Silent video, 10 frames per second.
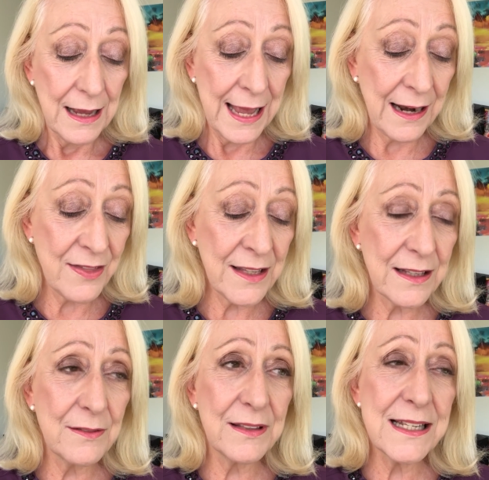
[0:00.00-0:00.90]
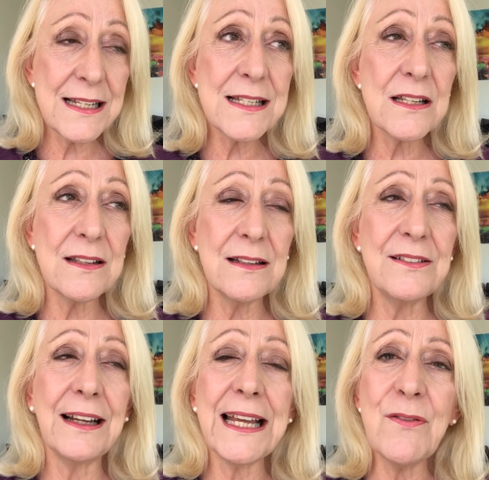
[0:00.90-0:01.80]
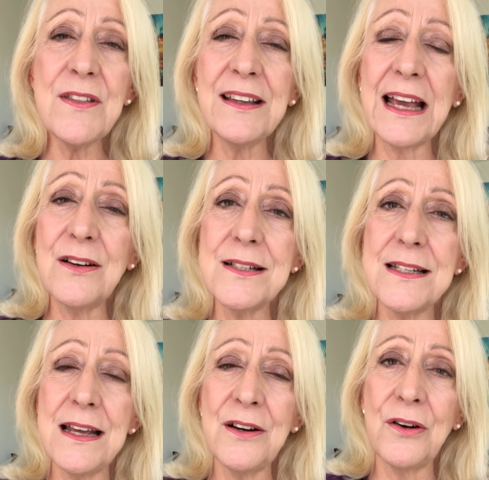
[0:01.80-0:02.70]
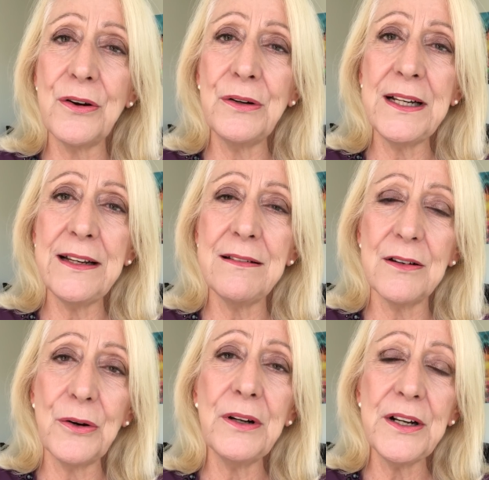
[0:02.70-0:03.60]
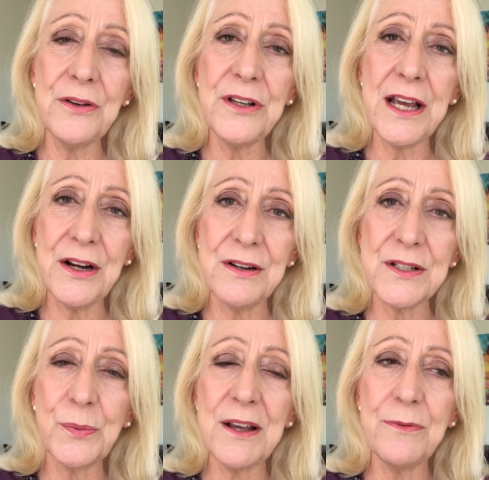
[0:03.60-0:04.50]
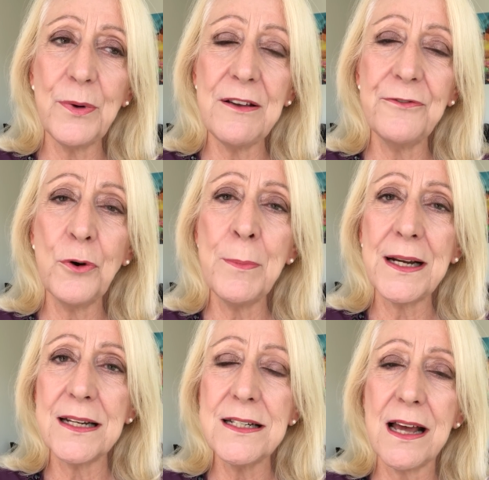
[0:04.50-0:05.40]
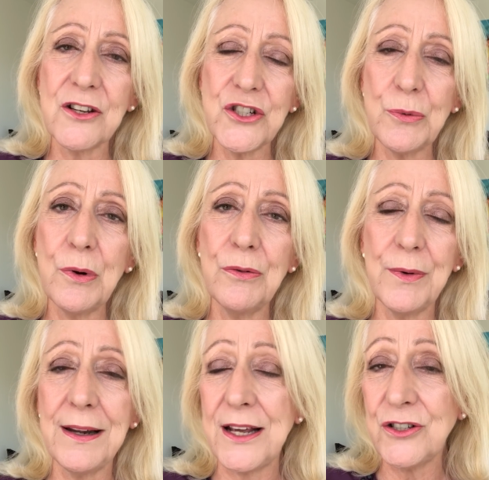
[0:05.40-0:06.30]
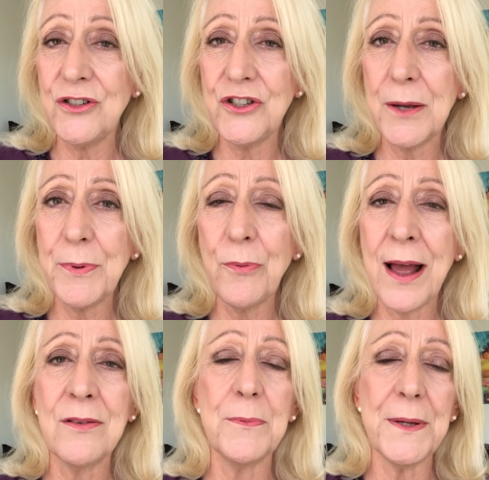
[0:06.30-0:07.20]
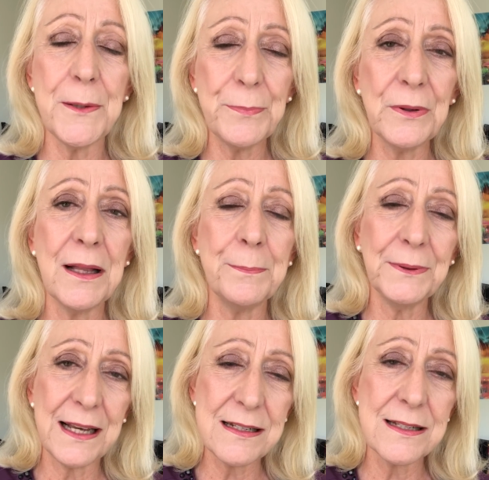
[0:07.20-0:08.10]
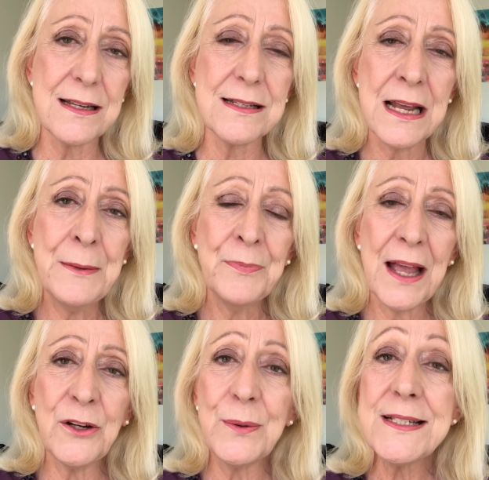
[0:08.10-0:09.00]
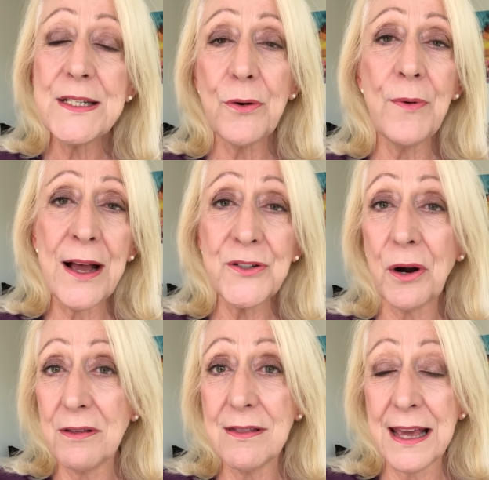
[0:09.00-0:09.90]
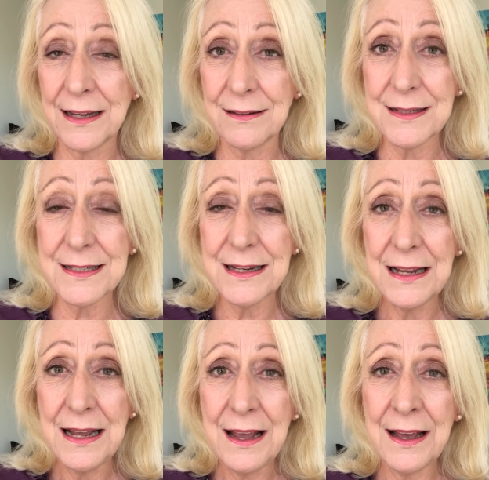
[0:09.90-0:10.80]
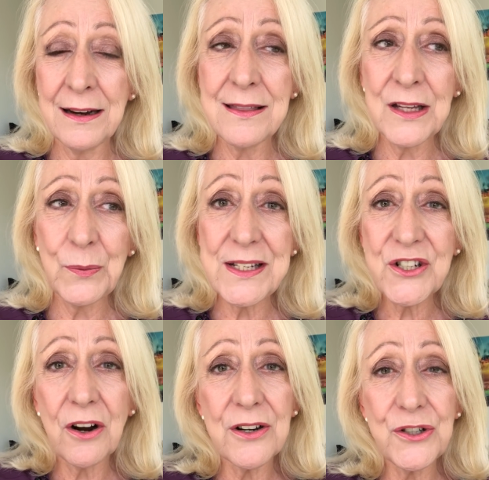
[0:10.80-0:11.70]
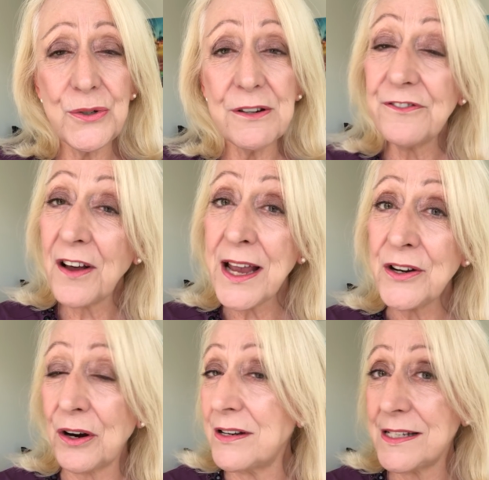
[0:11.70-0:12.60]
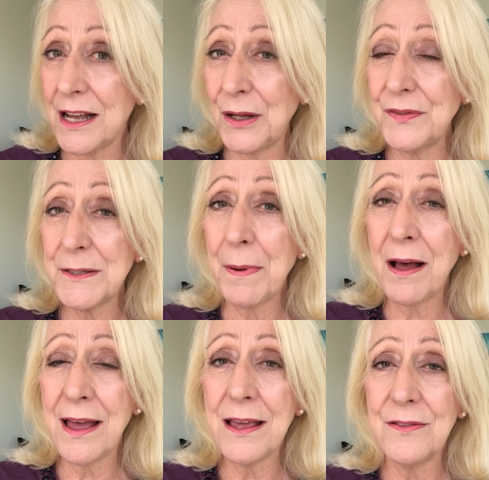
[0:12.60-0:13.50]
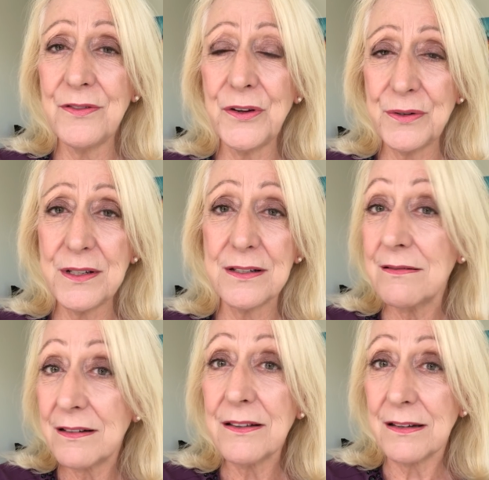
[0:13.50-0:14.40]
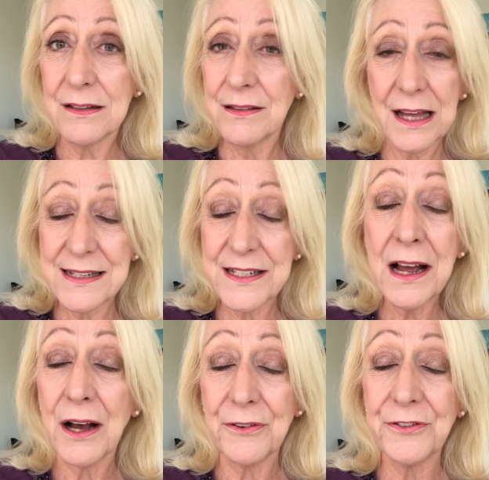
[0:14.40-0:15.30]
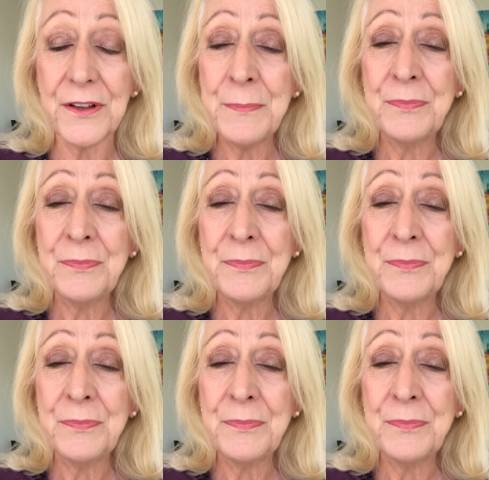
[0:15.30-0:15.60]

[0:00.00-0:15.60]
And I think that this is like everything else in our early earlier years, we we form a contextual relationship around people and places and also around our things. And I think we start to define ourselves by those that stuff.